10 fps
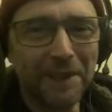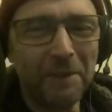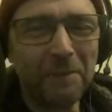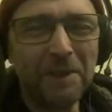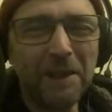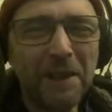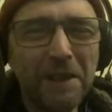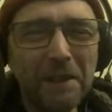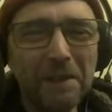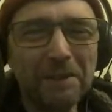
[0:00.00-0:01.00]
You
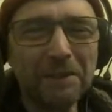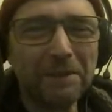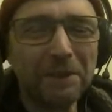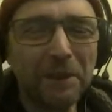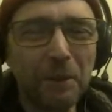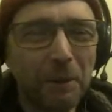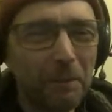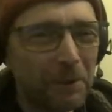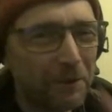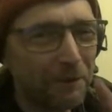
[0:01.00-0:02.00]
dick. You
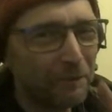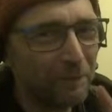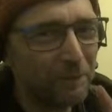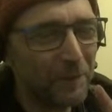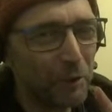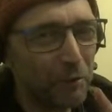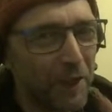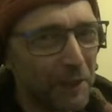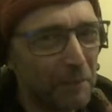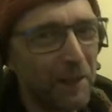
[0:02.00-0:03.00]
almost
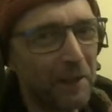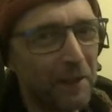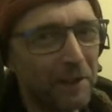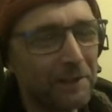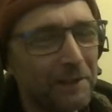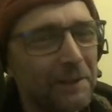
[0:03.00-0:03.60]
tricked me there.